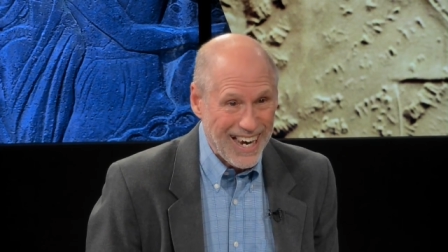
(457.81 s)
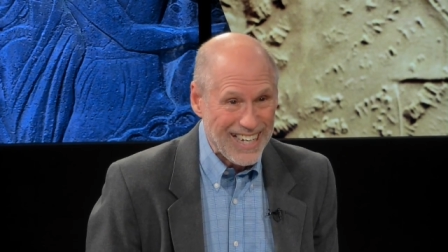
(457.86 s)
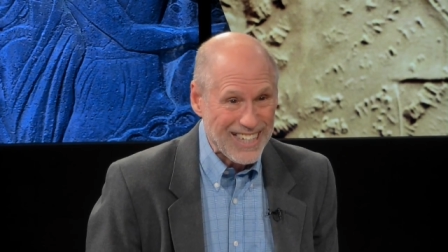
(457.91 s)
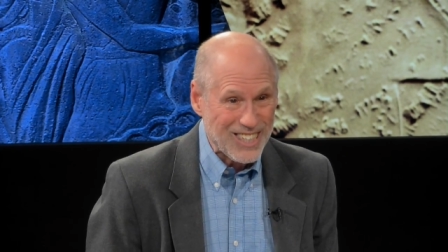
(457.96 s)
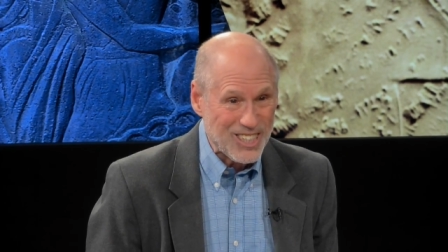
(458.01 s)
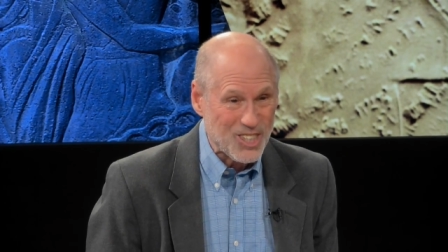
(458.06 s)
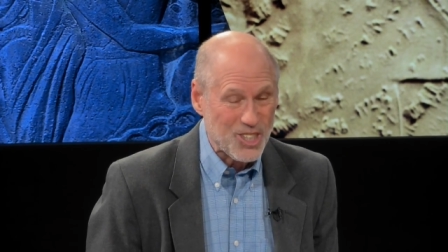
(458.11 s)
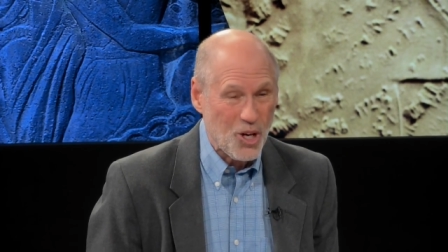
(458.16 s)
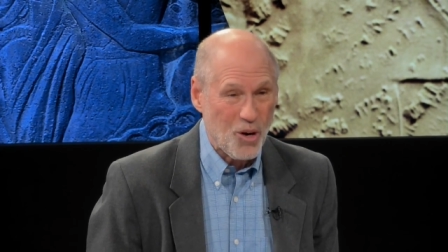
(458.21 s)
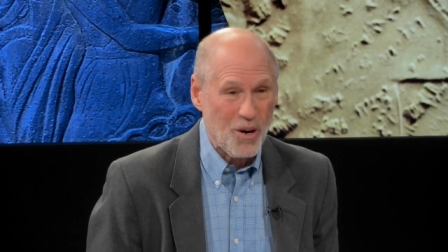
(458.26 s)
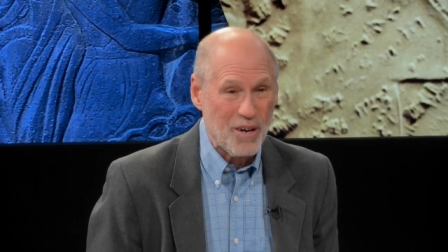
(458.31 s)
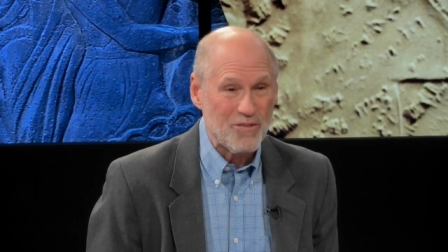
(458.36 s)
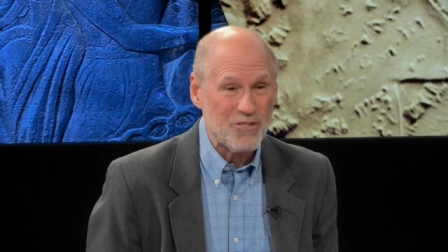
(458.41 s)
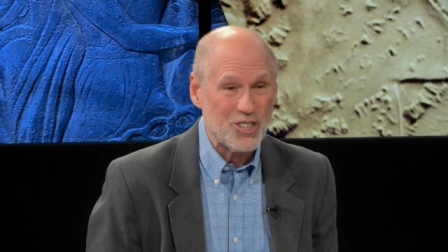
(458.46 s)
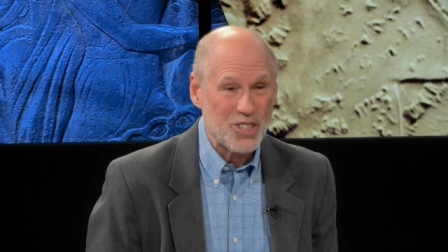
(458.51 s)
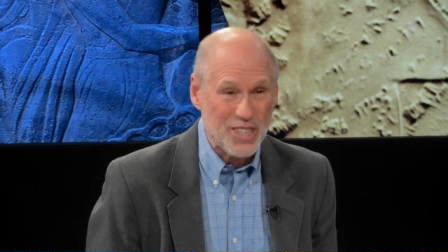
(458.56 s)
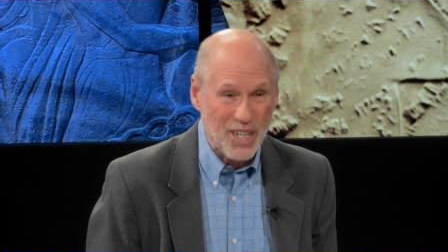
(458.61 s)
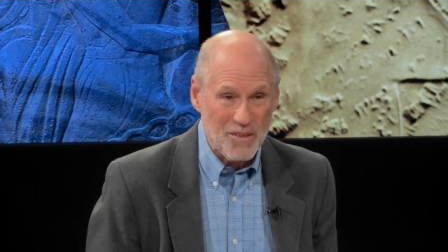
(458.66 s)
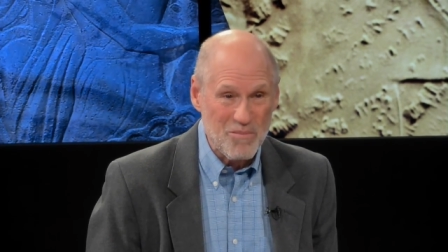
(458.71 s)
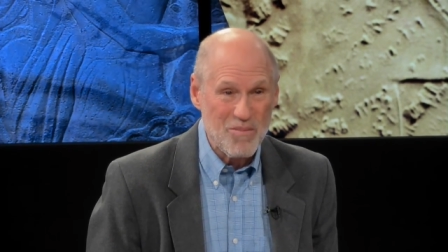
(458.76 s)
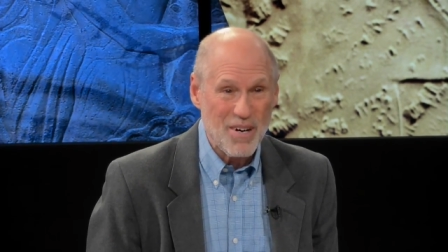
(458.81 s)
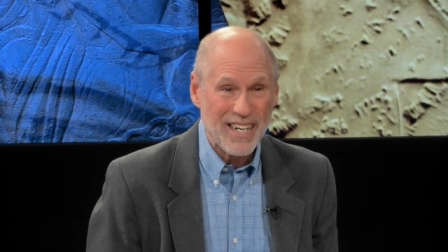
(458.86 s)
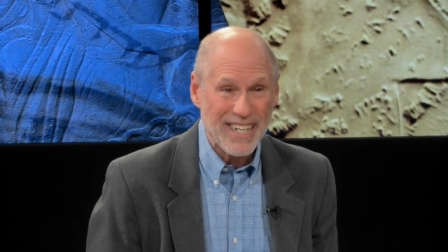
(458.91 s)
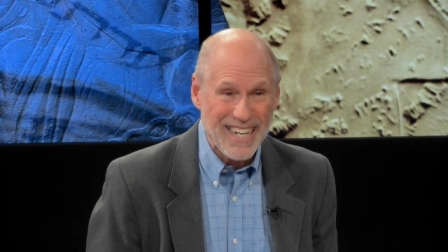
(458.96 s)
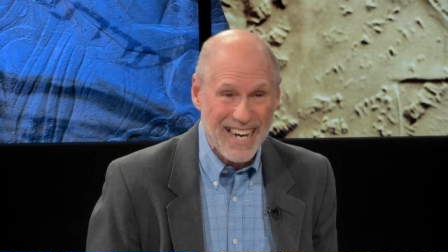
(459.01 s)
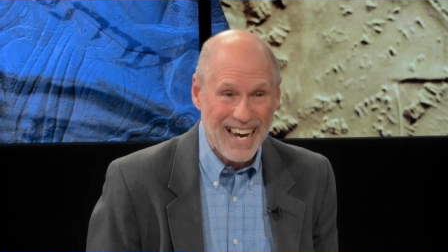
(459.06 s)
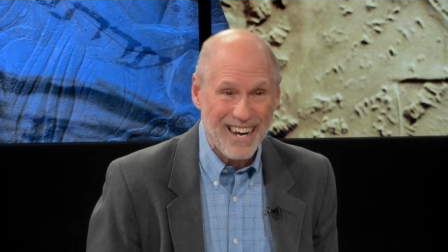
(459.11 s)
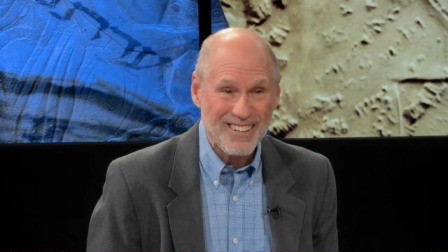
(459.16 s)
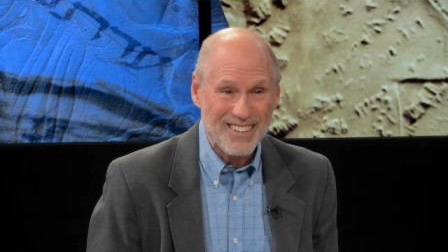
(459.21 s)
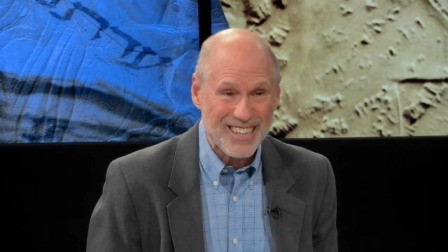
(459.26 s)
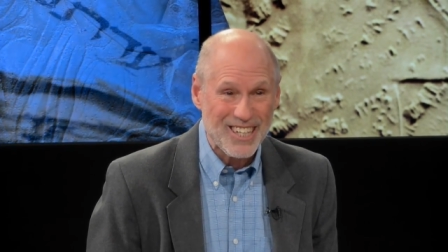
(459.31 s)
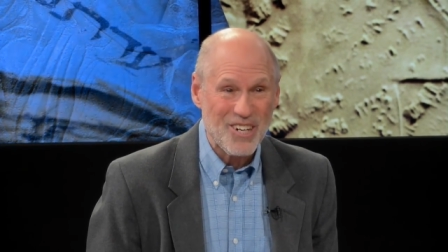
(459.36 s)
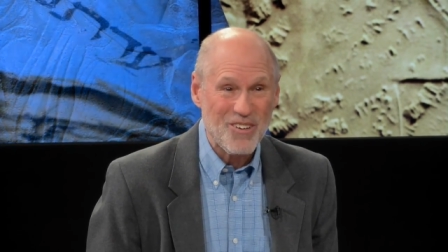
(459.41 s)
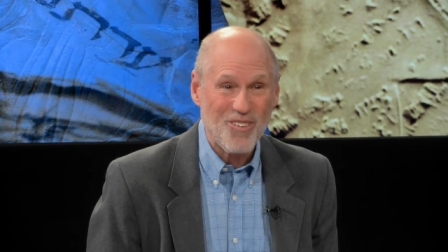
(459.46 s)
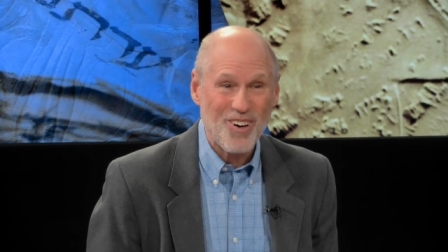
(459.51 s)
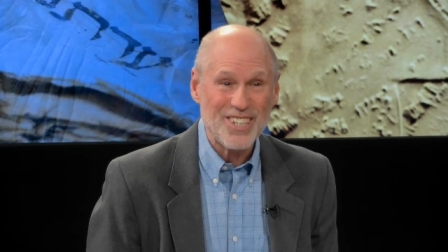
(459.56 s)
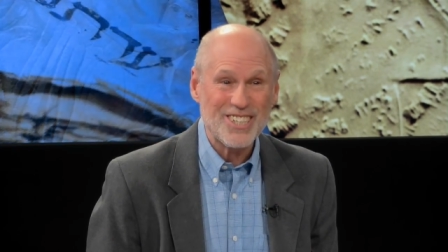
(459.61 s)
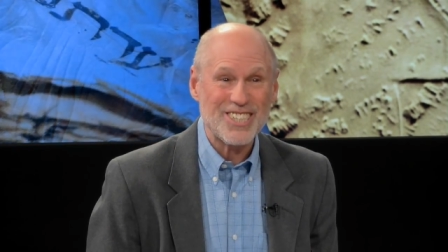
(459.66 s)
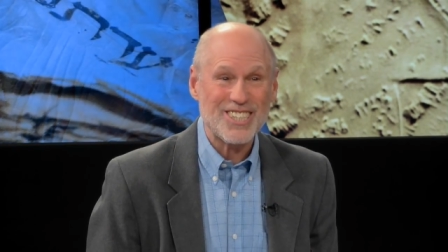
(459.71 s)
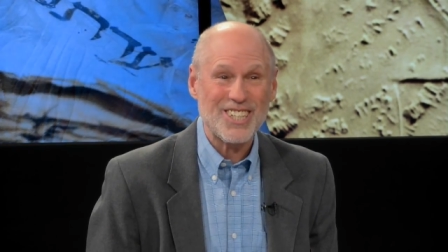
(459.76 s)
And so if somebody out there
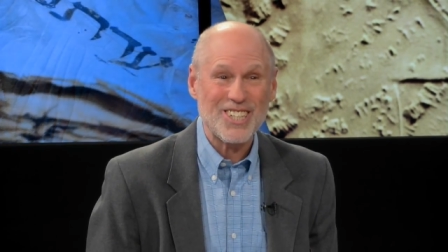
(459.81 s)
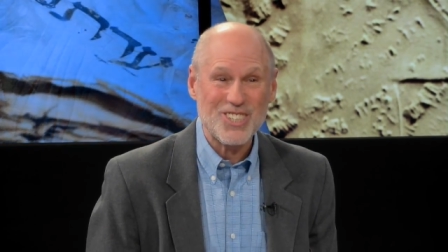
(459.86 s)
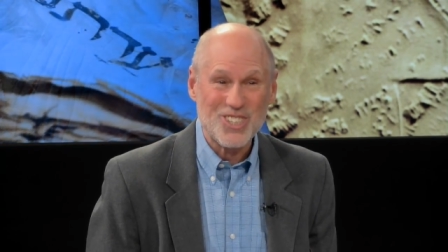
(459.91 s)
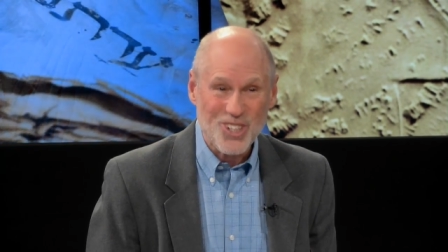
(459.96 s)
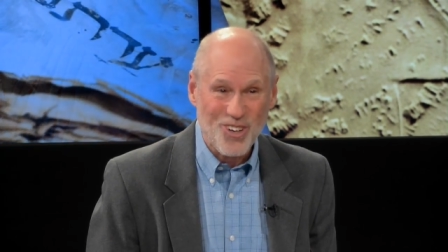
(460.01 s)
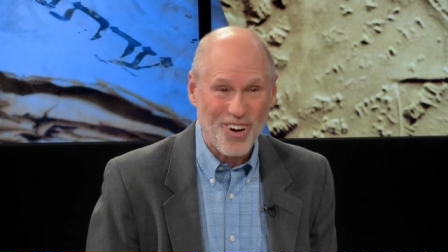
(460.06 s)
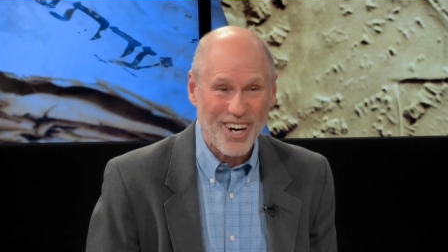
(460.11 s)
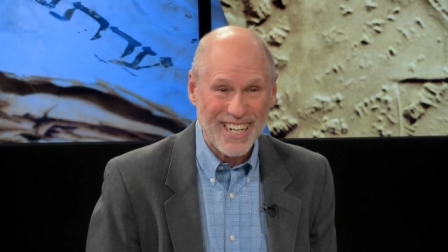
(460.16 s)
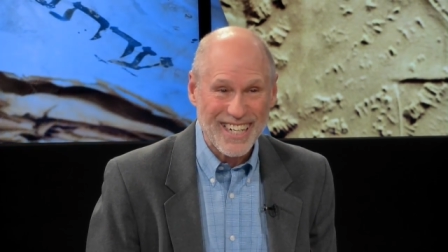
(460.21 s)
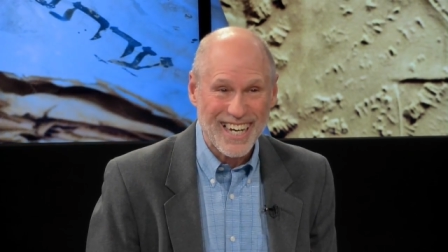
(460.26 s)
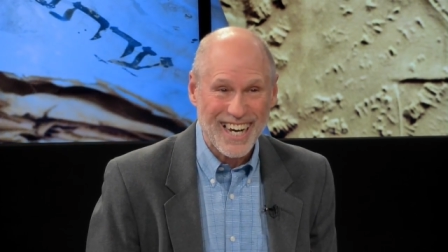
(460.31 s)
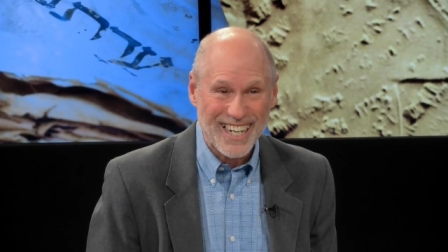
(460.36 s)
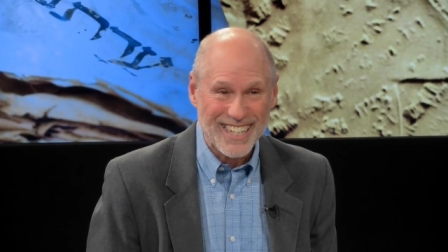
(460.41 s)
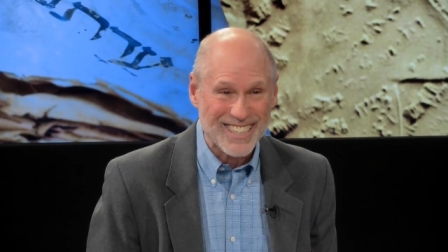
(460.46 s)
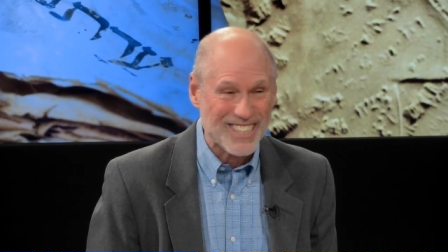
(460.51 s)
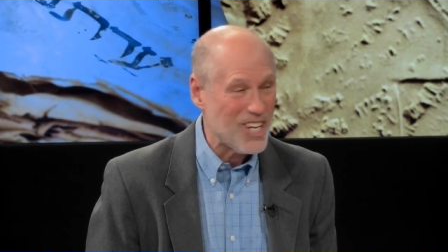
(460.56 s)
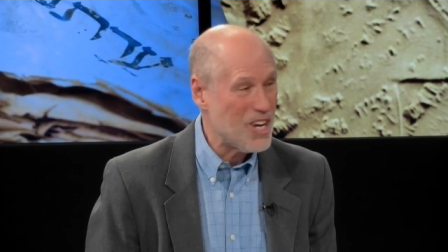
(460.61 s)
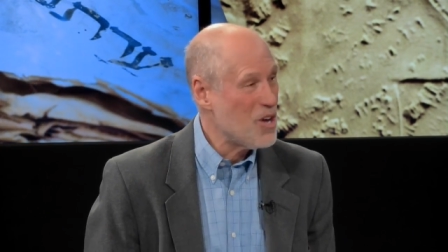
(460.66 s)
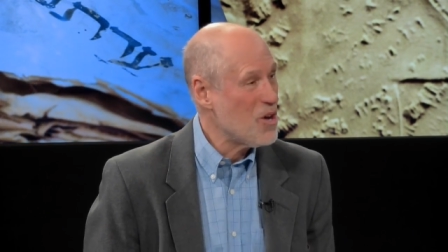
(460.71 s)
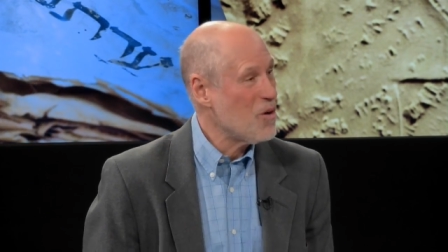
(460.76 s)
wants to join us,